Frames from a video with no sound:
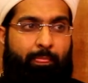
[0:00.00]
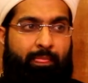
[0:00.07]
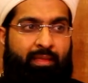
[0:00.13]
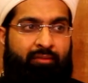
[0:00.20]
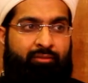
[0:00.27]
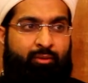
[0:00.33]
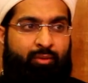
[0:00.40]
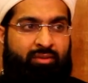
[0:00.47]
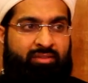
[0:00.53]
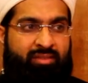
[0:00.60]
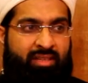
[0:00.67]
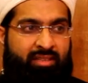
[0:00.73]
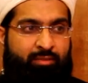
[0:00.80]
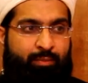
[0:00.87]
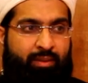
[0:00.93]
Everyone's
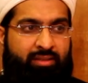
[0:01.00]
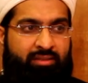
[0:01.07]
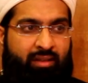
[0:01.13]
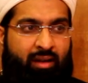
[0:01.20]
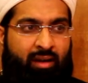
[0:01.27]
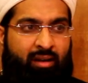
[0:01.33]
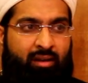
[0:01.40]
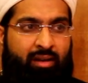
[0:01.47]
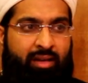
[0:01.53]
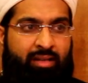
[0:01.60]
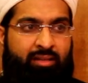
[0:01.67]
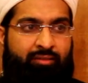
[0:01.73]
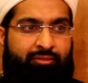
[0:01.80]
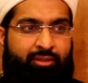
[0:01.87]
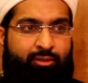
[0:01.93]
taste buds are
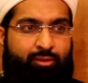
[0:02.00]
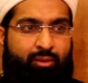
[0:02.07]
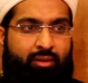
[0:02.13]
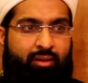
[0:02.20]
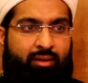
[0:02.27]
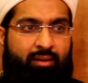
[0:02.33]
individual.